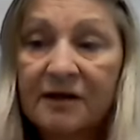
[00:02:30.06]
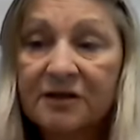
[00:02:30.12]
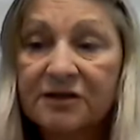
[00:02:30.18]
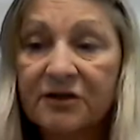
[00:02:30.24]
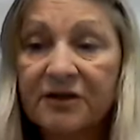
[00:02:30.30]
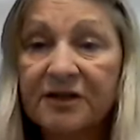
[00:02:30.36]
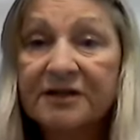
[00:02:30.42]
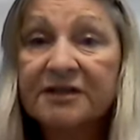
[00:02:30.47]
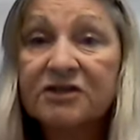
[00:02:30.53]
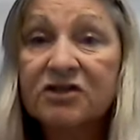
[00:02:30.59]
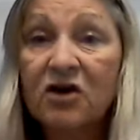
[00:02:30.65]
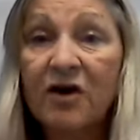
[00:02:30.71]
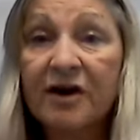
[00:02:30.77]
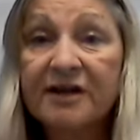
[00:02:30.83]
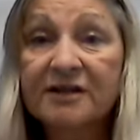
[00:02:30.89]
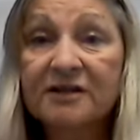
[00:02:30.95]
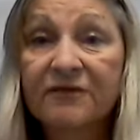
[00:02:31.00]
So this
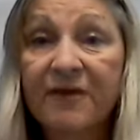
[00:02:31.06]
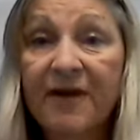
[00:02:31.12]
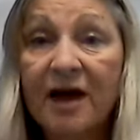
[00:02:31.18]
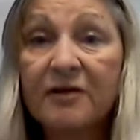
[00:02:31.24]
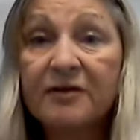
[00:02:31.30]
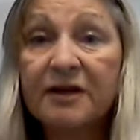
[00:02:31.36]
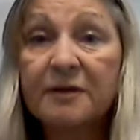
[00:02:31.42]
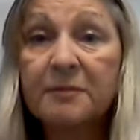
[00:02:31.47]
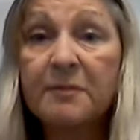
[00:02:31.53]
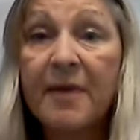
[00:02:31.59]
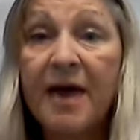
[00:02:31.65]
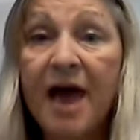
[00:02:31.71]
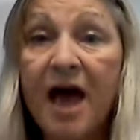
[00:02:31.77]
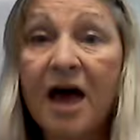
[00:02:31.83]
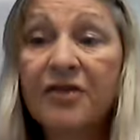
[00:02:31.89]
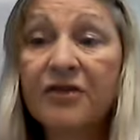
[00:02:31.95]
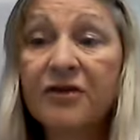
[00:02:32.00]
story is found in
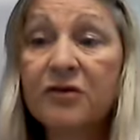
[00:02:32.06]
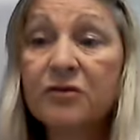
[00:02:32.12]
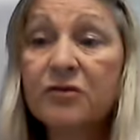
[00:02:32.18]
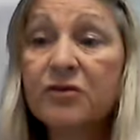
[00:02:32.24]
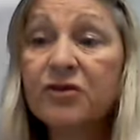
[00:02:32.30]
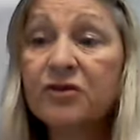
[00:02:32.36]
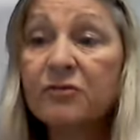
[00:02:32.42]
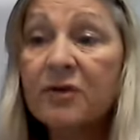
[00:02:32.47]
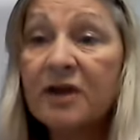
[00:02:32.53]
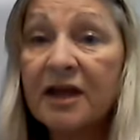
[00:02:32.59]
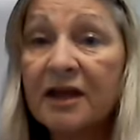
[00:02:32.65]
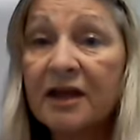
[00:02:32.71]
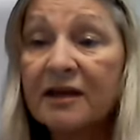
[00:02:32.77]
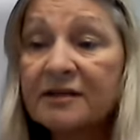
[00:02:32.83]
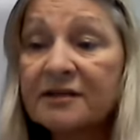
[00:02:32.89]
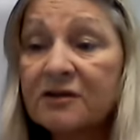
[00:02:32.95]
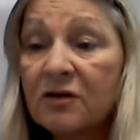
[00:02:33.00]
Matthew
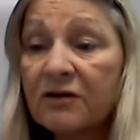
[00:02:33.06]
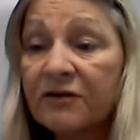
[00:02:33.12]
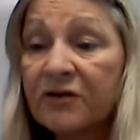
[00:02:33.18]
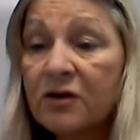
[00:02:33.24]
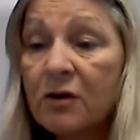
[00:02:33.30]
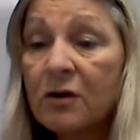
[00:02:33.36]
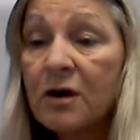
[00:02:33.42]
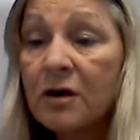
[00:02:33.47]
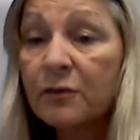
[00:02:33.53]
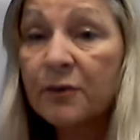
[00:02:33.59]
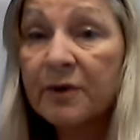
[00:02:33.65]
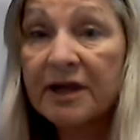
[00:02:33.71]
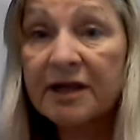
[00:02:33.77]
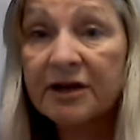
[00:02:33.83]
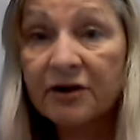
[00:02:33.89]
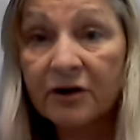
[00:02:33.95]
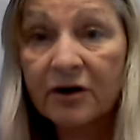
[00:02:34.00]
3. So if you're a
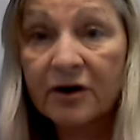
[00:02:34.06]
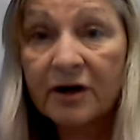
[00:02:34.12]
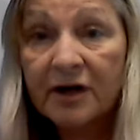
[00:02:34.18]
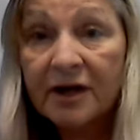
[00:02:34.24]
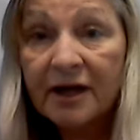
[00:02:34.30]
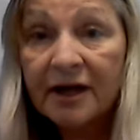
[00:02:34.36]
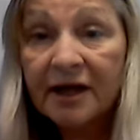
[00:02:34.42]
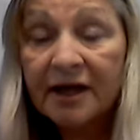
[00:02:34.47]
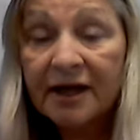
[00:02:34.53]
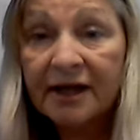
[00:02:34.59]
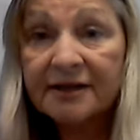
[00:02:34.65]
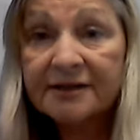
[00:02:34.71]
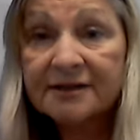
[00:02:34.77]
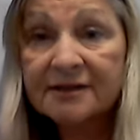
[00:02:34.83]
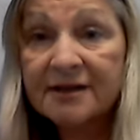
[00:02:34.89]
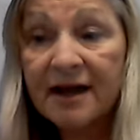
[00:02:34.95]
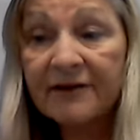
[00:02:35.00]
reader,
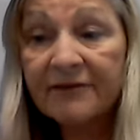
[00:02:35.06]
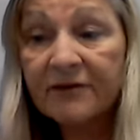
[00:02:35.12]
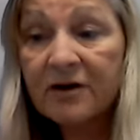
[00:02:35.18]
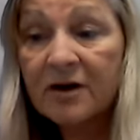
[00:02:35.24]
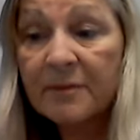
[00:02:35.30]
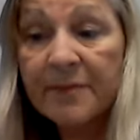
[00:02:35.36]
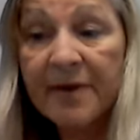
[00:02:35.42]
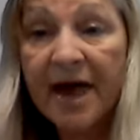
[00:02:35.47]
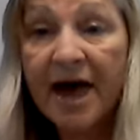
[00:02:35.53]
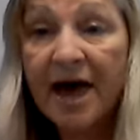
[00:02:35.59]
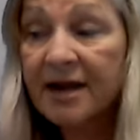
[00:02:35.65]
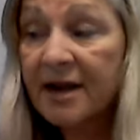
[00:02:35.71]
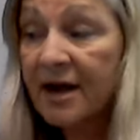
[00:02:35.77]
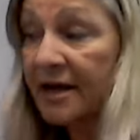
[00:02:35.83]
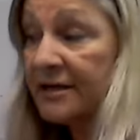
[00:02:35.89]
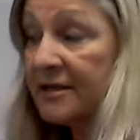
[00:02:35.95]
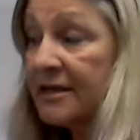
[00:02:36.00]
it's never a bad
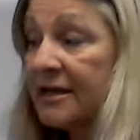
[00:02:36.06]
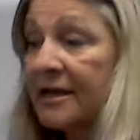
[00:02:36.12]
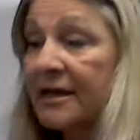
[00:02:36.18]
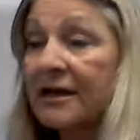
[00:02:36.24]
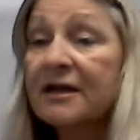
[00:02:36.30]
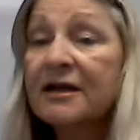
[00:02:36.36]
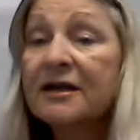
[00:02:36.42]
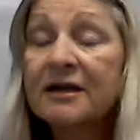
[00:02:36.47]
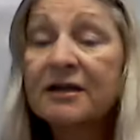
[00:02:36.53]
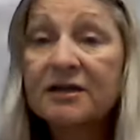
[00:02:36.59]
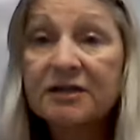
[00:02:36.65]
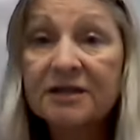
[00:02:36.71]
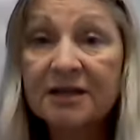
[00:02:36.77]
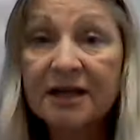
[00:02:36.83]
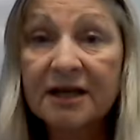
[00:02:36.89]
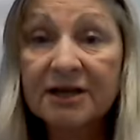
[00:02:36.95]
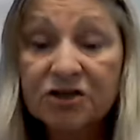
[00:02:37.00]
idea
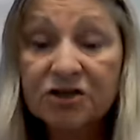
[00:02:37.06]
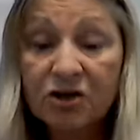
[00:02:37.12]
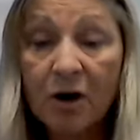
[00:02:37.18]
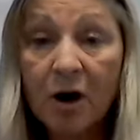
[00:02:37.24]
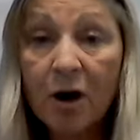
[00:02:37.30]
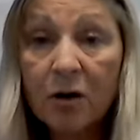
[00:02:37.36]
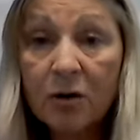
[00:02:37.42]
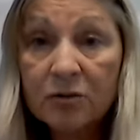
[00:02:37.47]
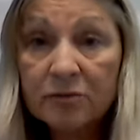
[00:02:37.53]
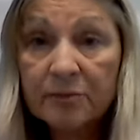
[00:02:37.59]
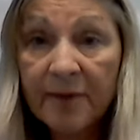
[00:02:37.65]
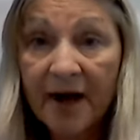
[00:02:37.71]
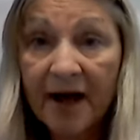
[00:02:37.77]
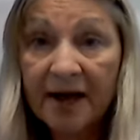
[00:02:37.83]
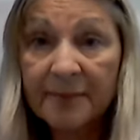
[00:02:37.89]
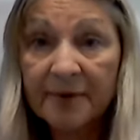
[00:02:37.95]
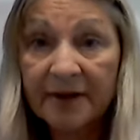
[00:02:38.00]
to get your own
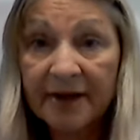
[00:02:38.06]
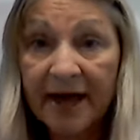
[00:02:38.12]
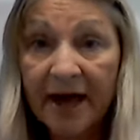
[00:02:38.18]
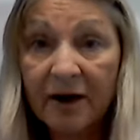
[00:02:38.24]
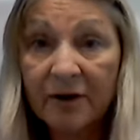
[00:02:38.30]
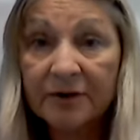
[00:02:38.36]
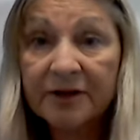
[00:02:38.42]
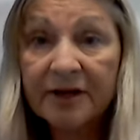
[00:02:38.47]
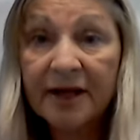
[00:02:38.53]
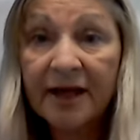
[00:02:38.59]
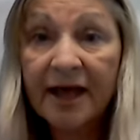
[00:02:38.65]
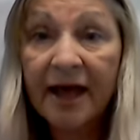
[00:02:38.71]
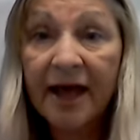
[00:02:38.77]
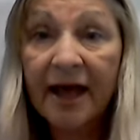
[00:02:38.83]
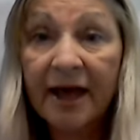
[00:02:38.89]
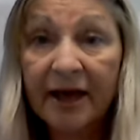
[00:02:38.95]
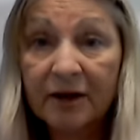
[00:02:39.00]
Bible out
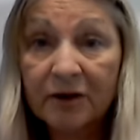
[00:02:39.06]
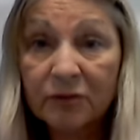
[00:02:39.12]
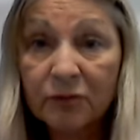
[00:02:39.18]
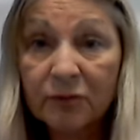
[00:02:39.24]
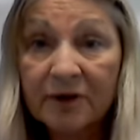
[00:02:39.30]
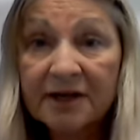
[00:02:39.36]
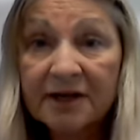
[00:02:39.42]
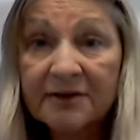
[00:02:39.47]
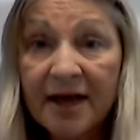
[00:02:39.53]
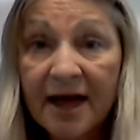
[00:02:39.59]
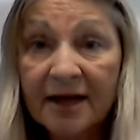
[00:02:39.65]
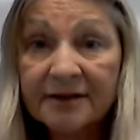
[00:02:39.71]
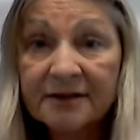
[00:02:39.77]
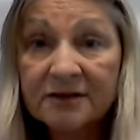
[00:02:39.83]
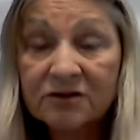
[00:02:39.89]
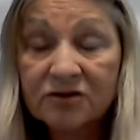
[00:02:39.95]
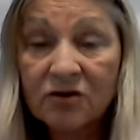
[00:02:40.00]
and read
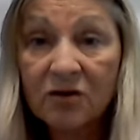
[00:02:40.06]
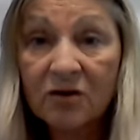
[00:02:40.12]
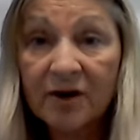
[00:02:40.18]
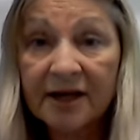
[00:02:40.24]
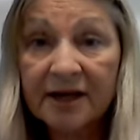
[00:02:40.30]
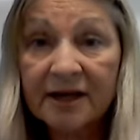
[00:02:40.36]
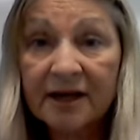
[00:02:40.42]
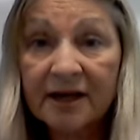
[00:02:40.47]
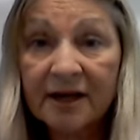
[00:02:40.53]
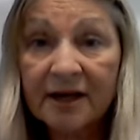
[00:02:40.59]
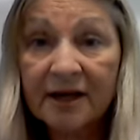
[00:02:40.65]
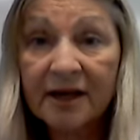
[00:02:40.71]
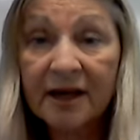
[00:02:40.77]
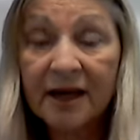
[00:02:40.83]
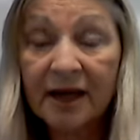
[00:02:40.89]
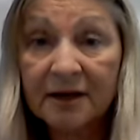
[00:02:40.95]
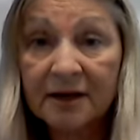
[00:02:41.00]
that story
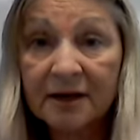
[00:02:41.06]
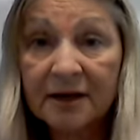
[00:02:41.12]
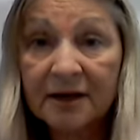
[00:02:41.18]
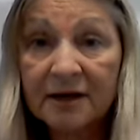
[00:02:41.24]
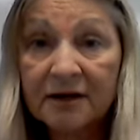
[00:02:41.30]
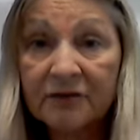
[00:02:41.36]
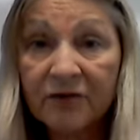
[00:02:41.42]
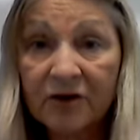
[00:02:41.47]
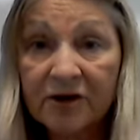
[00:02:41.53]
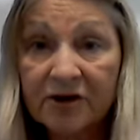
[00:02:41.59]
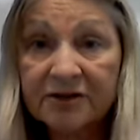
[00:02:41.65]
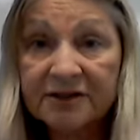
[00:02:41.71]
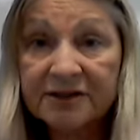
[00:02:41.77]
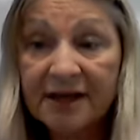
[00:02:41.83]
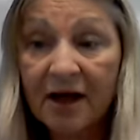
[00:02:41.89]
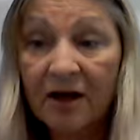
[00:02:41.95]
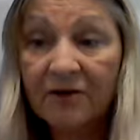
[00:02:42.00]
in for
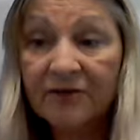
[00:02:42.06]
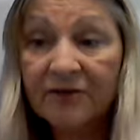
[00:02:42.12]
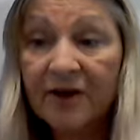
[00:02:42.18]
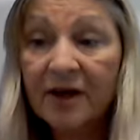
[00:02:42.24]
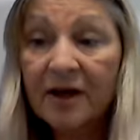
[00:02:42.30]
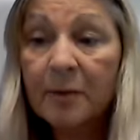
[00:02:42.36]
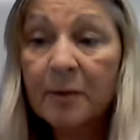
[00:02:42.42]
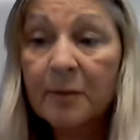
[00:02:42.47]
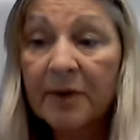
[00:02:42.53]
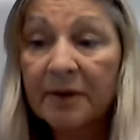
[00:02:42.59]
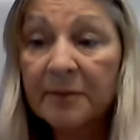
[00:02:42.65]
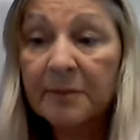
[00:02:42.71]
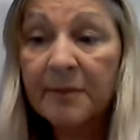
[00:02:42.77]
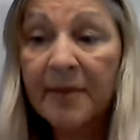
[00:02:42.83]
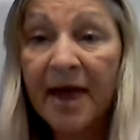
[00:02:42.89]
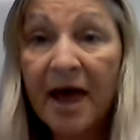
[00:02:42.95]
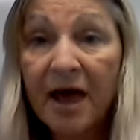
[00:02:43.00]
yourself. But
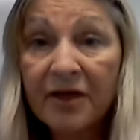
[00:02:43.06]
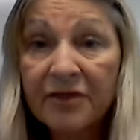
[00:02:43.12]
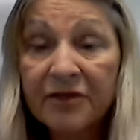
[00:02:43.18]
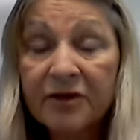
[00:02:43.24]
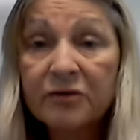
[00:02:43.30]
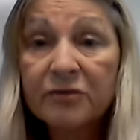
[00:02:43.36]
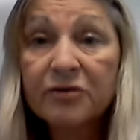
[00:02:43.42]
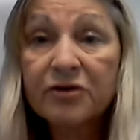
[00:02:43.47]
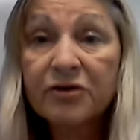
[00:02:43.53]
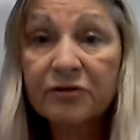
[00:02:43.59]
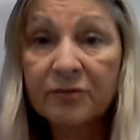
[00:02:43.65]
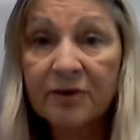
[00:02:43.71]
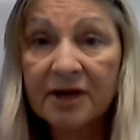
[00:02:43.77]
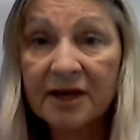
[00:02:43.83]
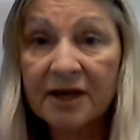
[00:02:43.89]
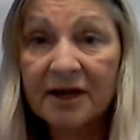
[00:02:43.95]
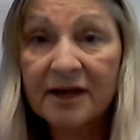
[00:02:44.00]
Matthew
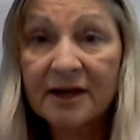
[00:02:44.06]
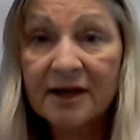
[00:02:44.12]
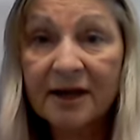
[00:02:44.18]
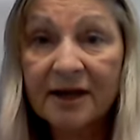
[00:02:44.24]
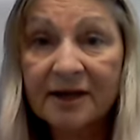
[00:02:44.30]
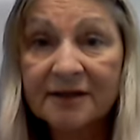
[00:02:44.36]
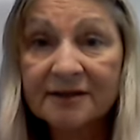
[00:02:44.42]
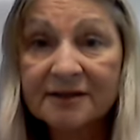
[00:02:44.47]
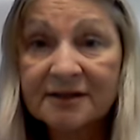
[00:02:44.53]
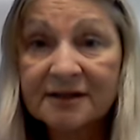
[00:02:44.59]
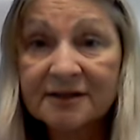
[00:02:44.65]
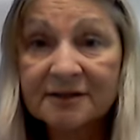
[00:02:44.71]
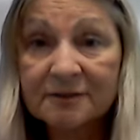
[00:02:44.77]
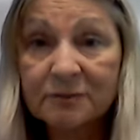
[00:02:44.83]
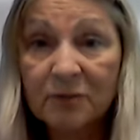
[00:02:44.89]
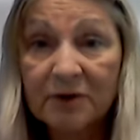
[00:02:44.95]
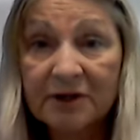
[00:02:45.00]
3 is
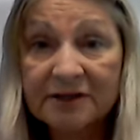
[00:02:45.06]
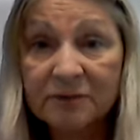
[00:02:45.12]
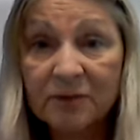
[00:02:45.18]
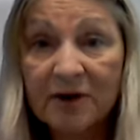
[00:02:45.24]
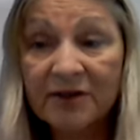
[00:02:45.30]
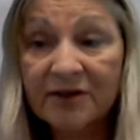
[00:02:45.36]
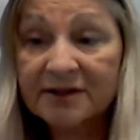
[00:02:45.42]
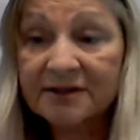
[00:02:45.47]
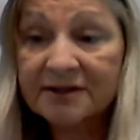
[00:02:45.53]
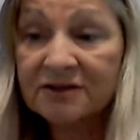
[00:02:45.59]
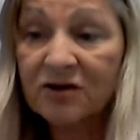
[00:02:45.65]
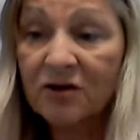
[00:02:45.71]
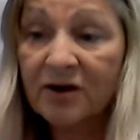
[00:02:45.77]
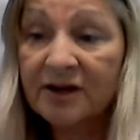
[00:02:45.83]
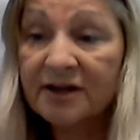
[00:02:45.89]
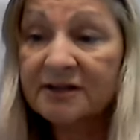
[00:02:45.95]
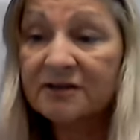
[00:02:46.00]
this is where this
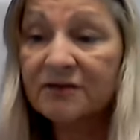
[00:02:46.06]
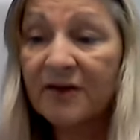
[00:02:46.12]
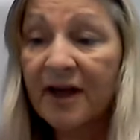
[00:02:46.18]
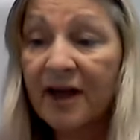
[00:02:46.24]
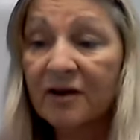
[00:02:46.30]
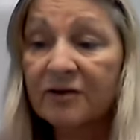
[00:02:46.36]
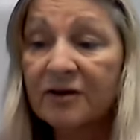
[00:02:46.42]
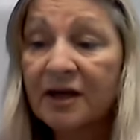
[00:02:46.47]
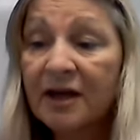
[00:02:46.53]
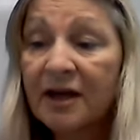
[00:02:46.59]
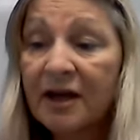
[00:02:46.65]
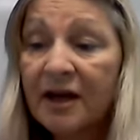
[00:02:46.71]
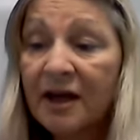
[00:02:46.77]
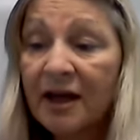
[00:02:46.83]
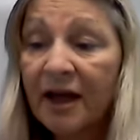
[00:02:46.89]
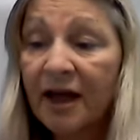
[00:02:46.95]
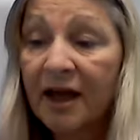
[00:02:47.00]
story is found.
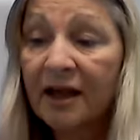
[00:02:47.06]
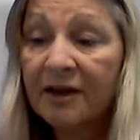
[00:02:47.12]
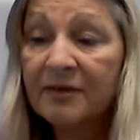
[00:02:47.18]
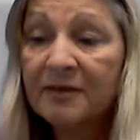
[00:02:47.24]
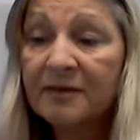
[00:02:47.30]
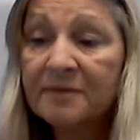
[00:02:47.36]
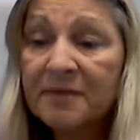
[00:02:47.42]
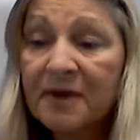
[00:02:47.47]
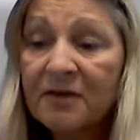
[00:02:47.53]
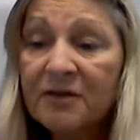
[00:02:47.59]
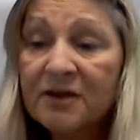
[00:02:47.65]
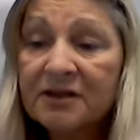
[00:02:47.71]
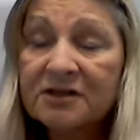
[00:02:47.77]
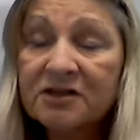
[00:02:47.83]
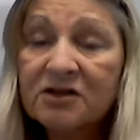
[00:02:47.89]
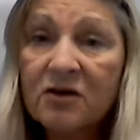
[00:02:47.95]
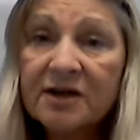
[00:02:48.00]
And
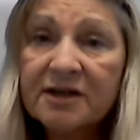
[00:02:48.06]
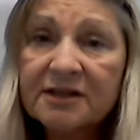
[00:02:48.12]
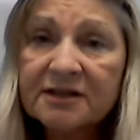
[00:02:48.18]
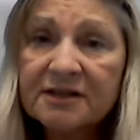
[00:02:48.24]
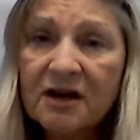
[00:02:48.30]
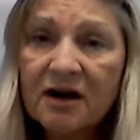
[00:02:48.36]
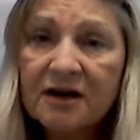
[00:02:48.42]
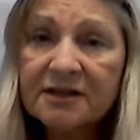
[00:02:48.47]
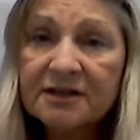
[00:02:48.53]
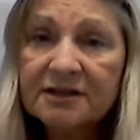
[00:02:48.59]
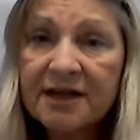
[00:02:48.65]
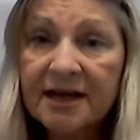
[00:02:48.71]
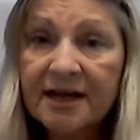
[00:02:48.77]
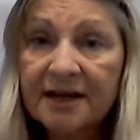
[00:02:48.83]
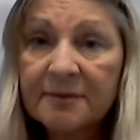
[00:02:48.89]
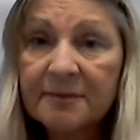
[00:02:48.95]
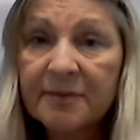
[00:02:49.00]
this story starts
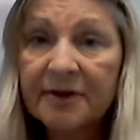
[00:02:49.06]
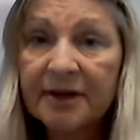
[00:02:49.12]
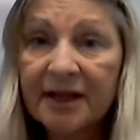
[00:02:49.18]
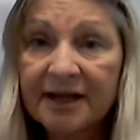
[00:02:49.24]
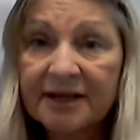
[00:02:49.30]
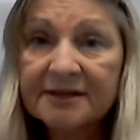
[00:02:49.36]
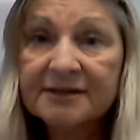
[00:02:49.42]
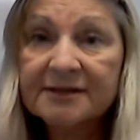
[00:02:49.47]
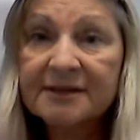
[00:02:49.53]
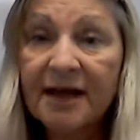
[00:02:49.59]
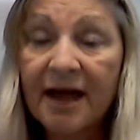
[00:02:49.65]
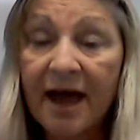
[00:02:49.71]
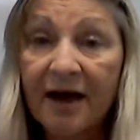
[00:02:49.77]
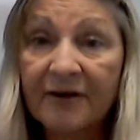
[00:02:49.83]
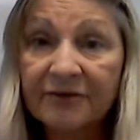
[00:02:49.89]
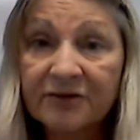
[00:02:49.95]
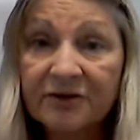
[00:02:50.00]
taking place
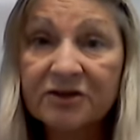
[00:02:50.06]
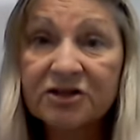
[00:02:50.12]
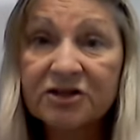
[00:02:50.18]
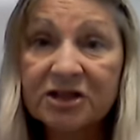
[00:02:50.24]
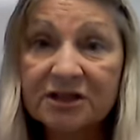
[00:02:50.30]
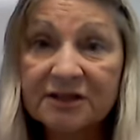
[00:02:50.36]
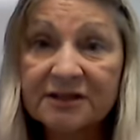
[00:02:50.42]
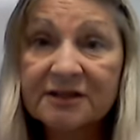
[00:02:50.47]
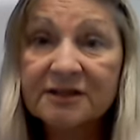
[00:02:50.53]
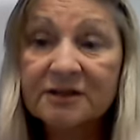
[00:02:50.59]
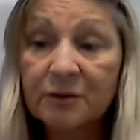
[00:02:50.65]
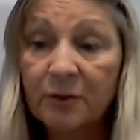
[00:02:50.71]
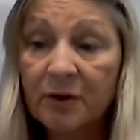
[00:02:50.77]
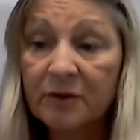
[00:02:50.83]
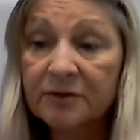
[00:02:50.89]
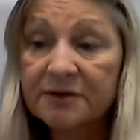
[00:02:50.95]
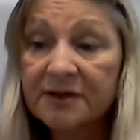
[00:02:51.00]
after Jesus
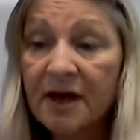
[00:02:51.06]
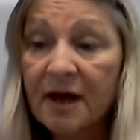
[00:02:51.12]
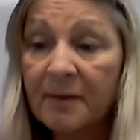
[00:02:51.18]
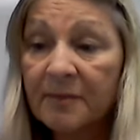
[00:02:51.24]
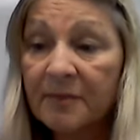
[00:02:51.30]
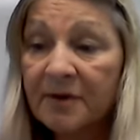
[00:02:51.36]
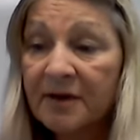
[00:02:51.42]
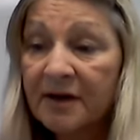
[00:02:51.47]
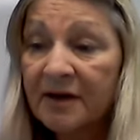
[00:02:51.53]
grows up.